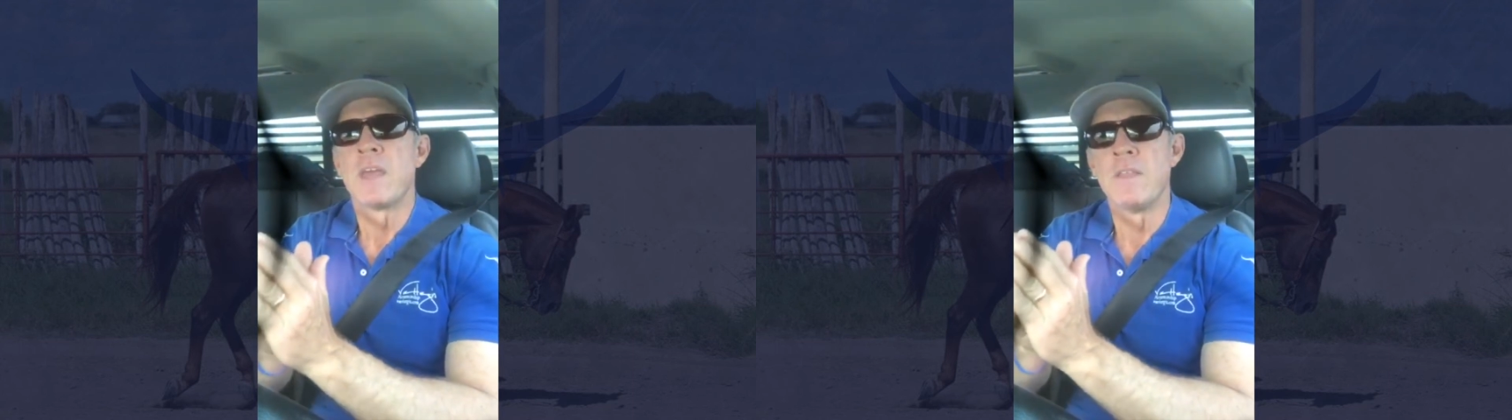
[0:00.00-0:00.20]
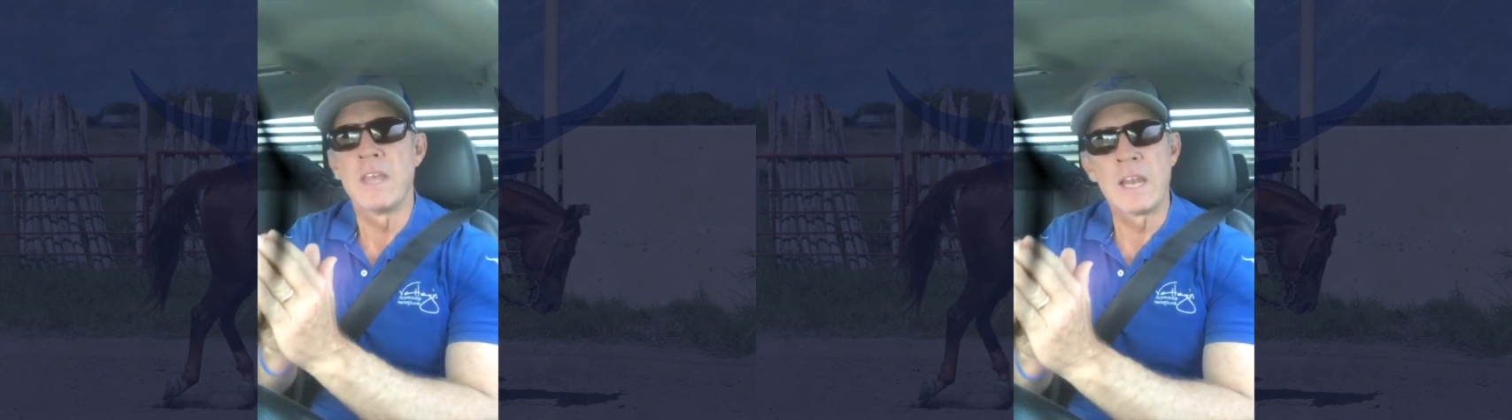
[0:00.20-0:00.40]

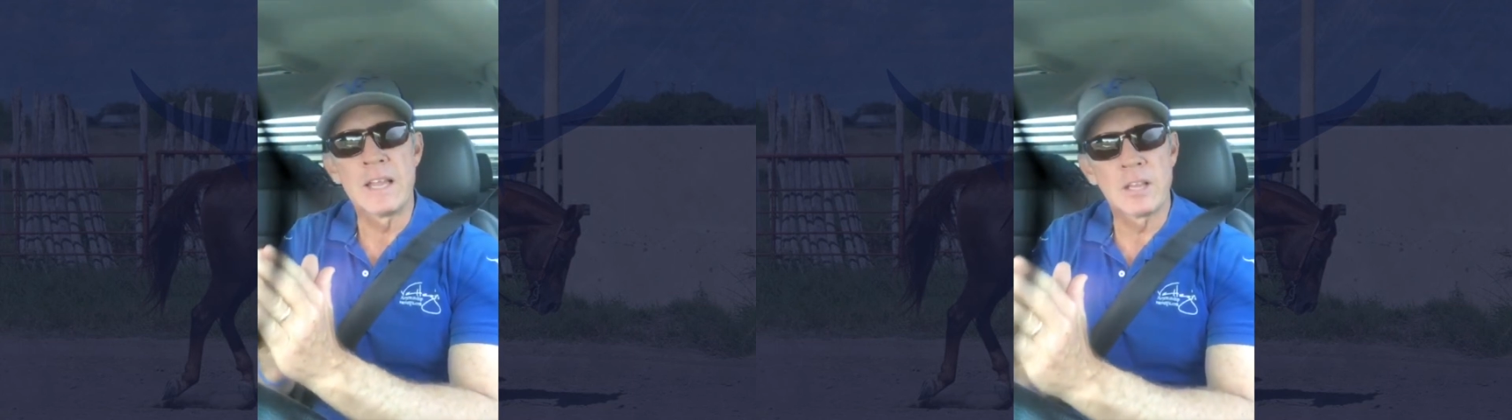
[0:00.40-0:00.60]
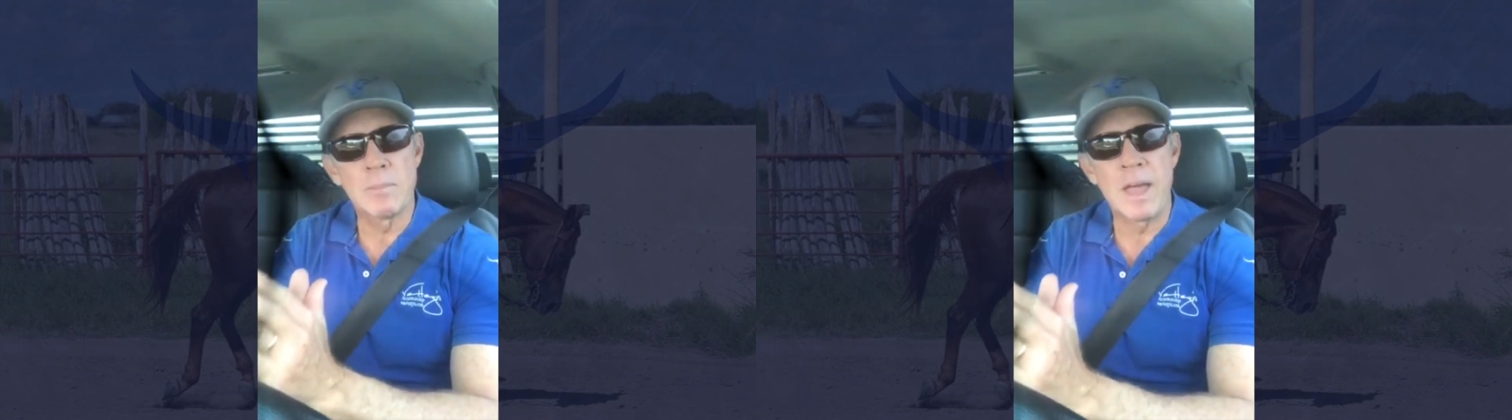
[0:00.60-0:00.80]
and then
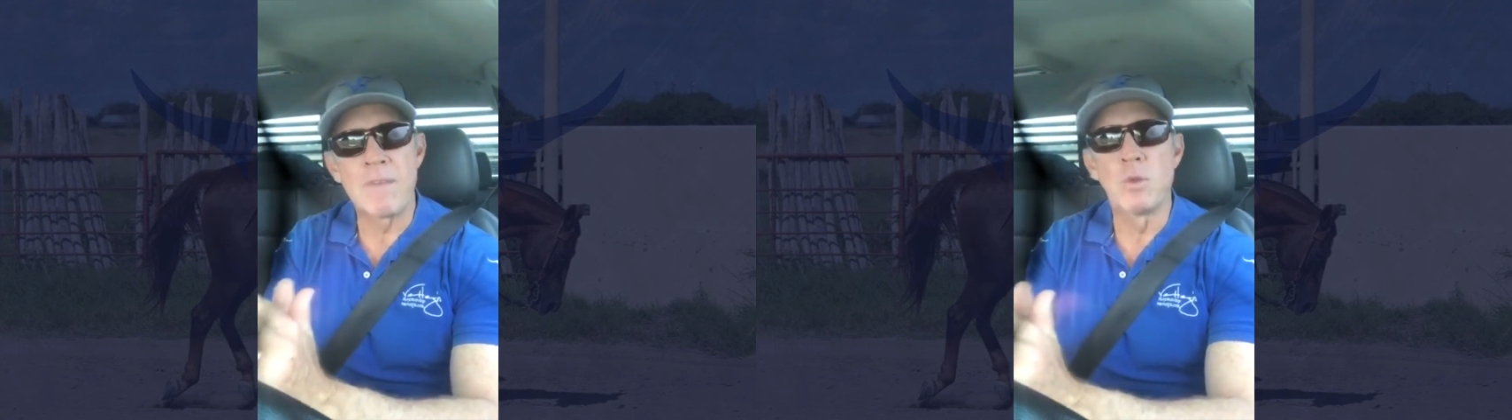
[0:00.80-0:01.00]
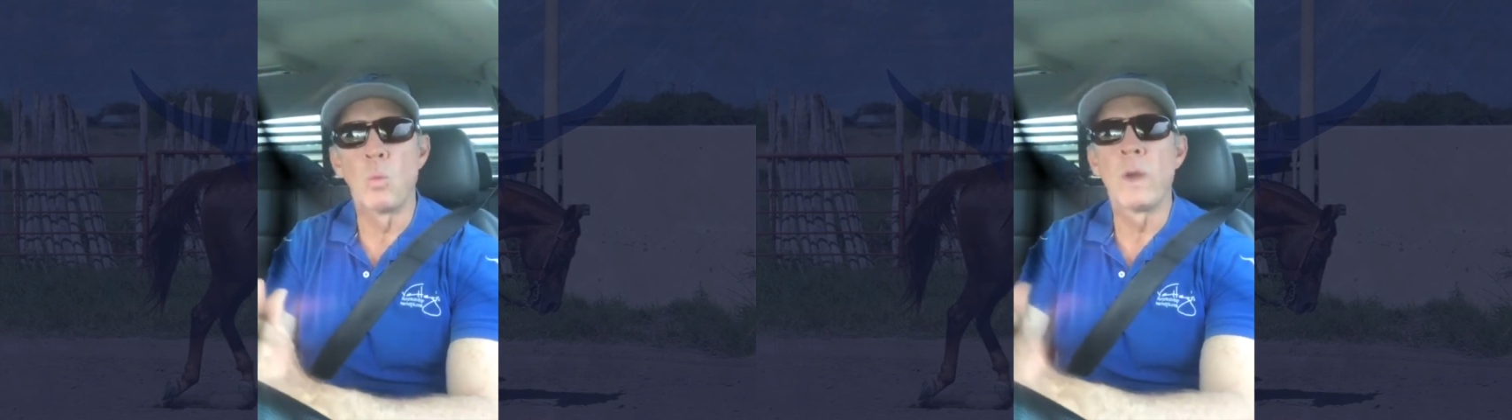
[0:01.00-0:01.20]
let them
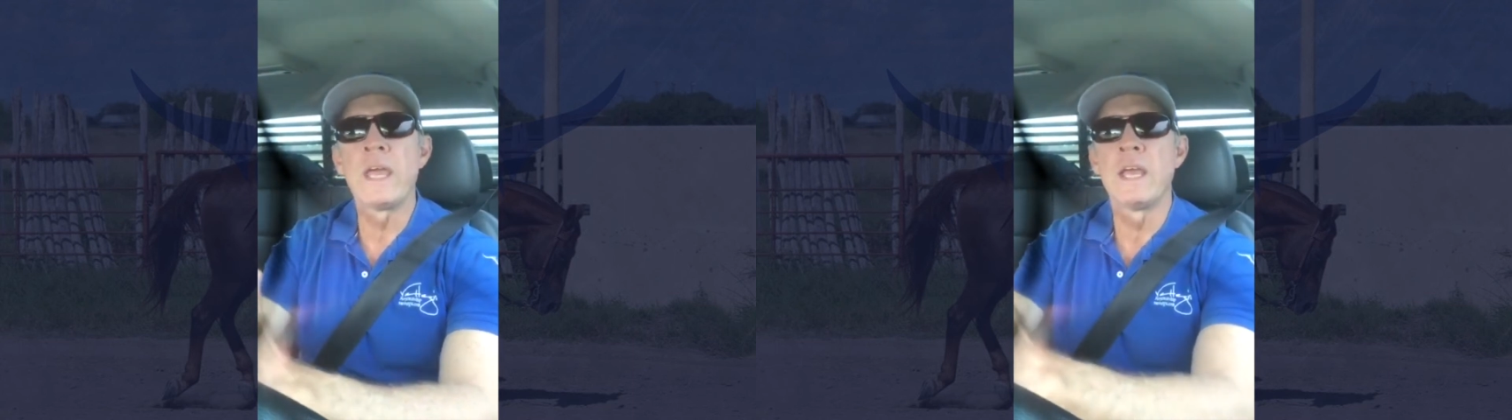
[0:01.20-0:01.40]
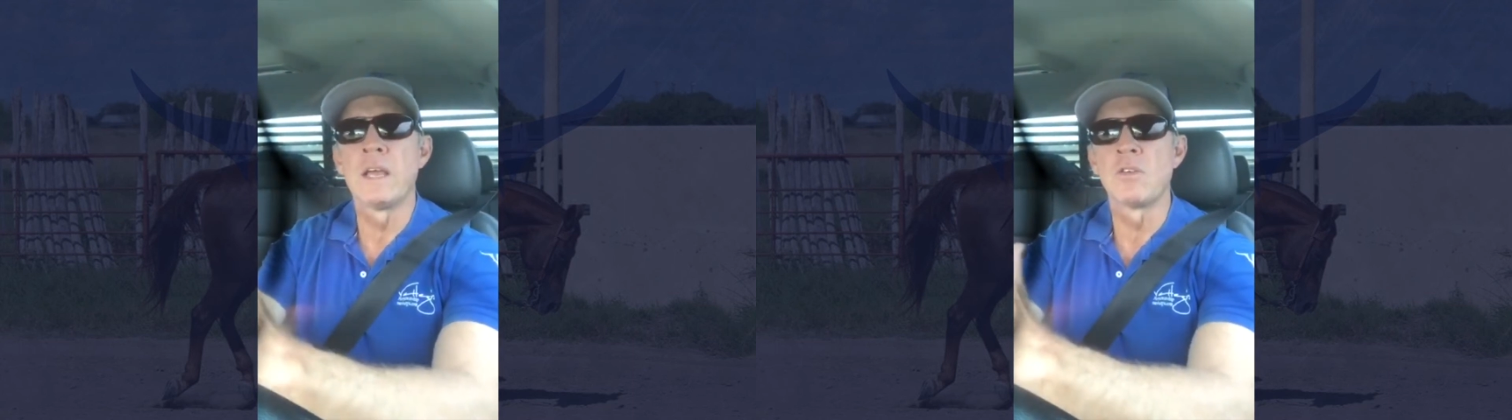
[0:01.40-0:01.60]
have the
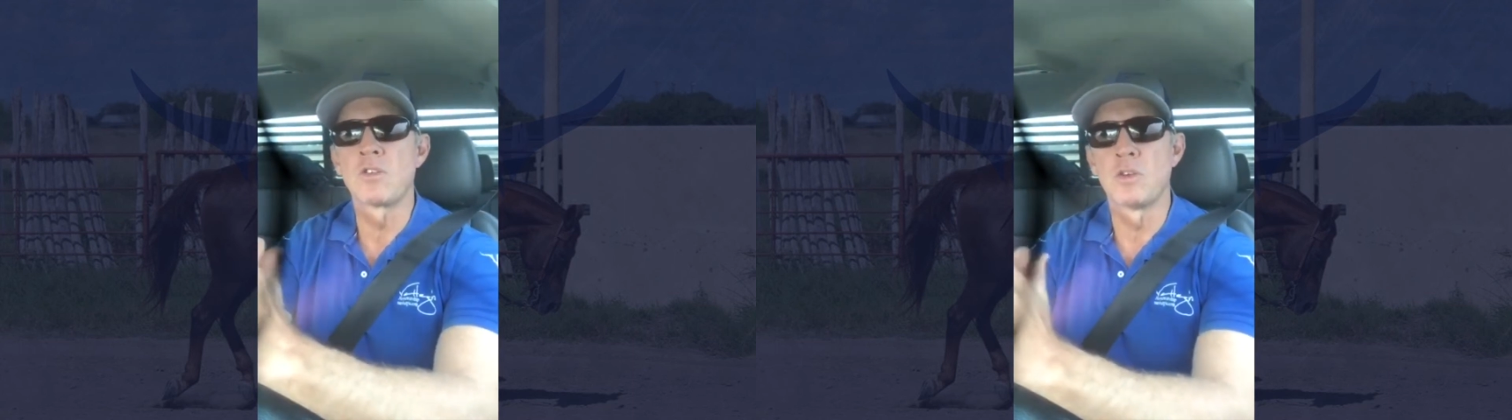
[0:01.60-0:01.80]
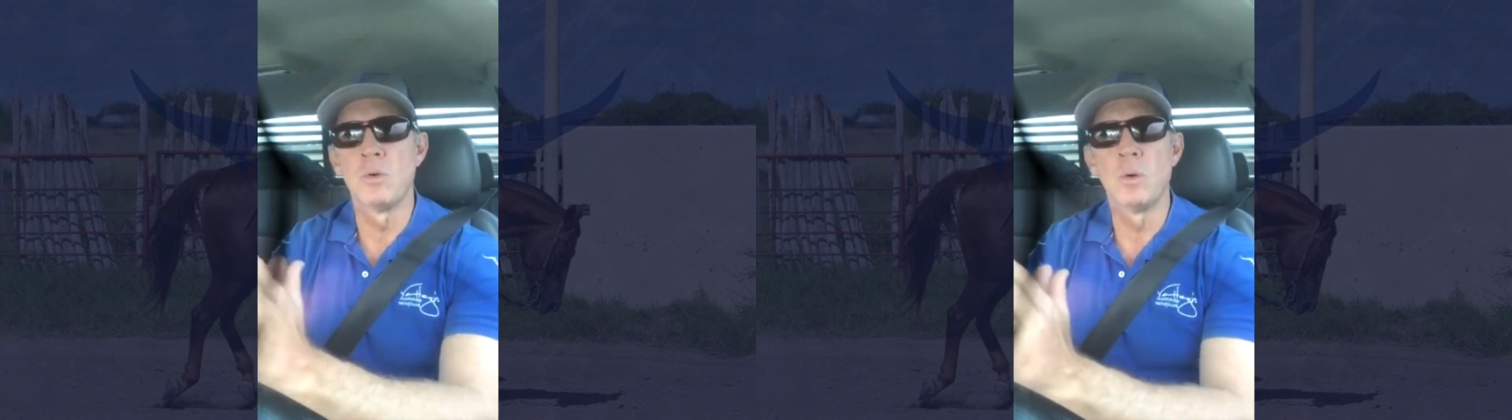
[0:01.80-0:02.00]

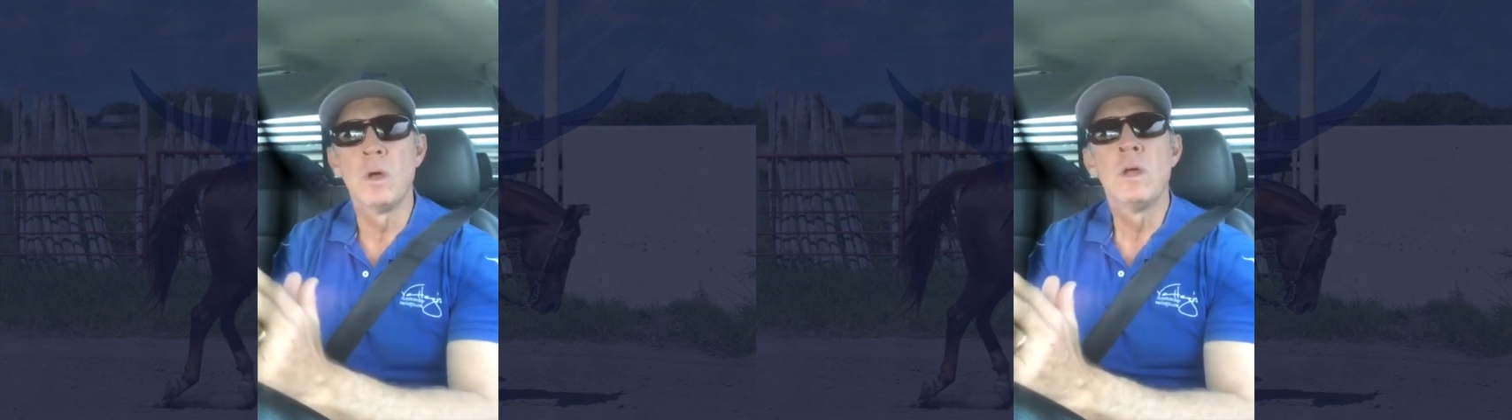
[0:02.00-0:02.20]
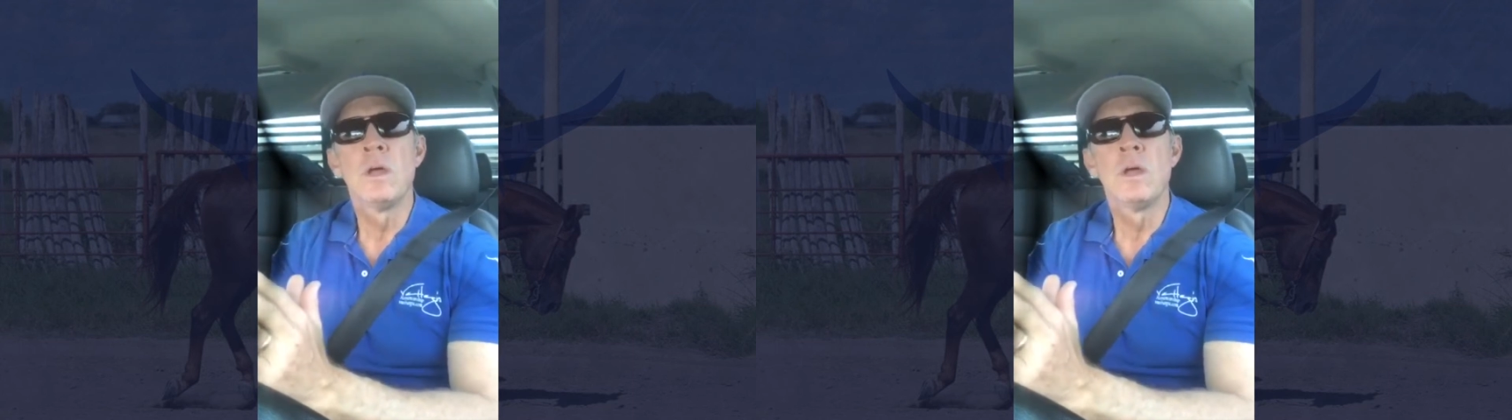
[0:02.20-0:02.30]
wings to